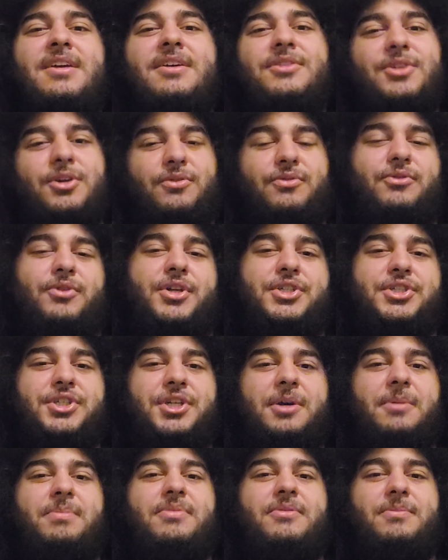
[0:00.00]
their
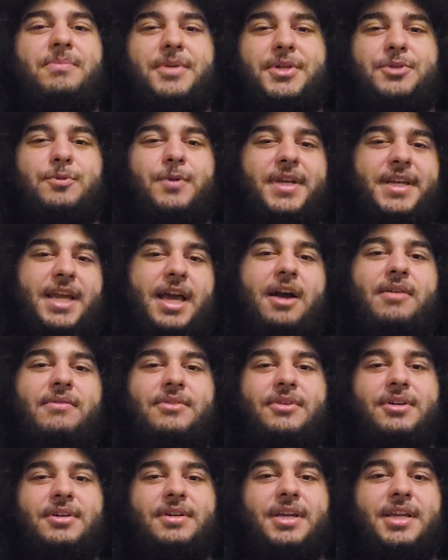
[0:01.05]
friendship between
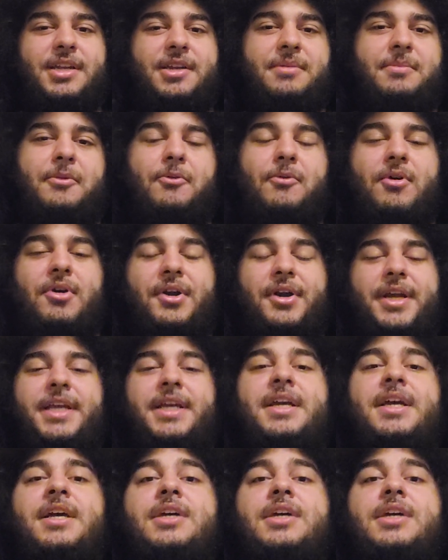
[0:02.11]
Alva and Himawari.